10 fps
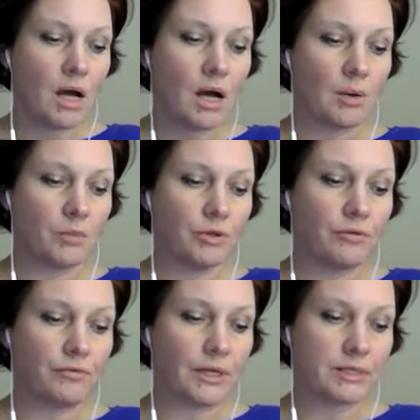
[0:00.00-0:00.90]
What
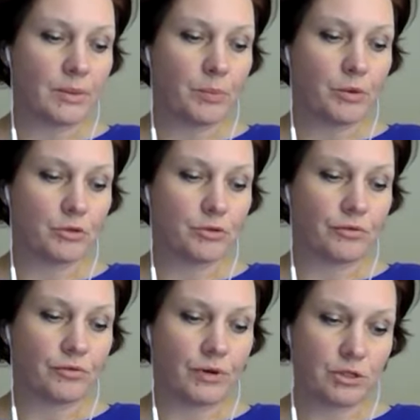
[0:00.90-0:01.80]
are 3 examples of
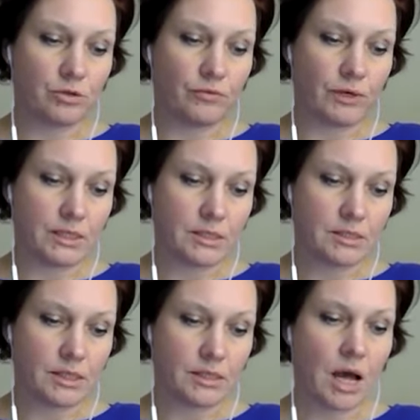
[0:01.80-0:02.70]
threats to validity
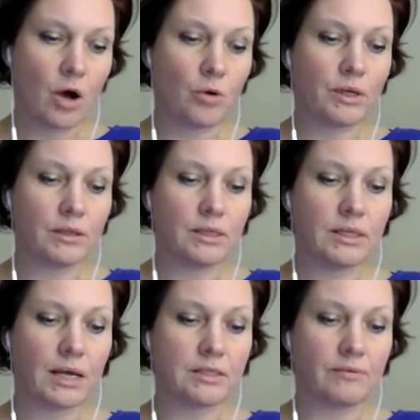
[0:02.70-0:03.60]
and how can they
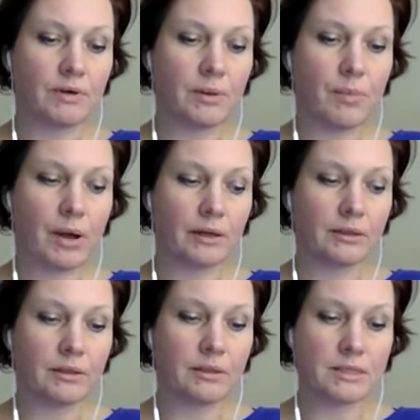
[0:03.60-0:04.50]
negatively
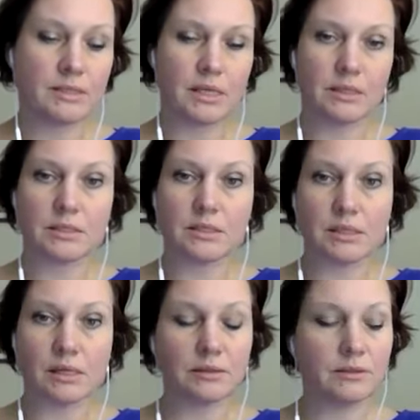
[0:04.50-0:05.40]
impact studies
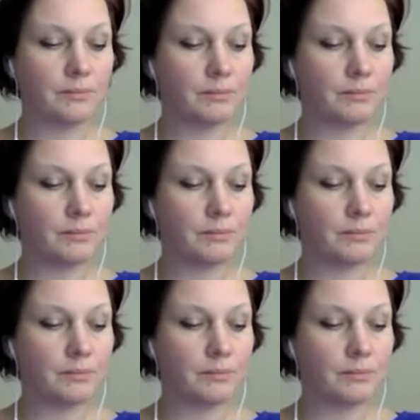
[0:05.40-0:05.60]
results?